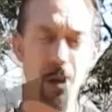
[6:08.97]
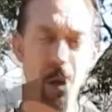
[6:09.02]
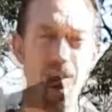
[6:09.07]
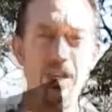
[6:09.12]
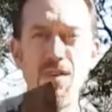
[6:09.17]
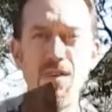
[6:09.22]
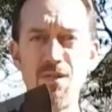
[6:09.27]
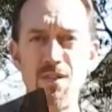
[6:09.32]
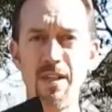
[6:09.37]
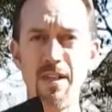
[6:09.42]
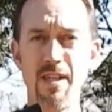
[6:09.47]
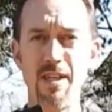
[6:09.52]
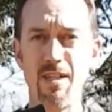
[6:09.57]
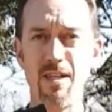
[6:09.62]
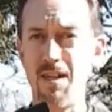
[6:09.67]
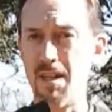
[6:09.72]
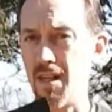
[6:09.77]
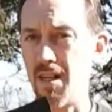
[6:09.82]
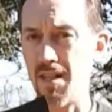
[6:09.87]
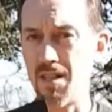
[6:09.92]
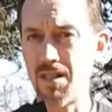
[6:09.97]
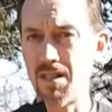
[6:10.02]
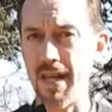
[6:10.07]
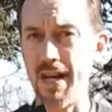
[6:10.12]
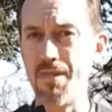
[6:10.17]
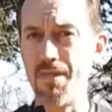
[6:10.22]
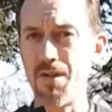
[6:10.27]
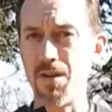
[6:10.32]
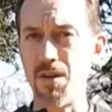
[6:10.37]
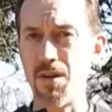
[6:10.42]
Definitely a
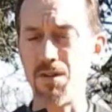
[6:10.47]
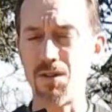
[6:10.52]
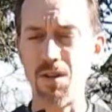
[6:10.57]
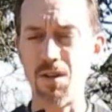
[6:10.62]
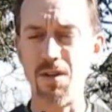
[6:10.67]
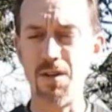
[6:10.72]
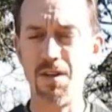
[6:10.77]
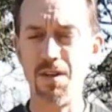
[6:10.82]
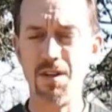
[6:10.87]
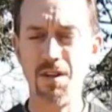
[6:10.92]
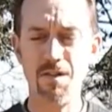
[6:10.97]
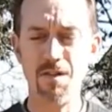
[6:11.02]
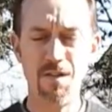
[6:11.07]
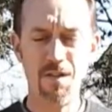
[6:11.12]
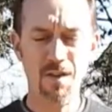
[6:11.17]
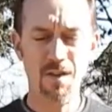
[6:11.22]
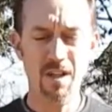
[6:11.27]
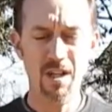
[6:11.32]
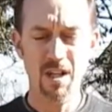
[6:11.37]
safer alternative.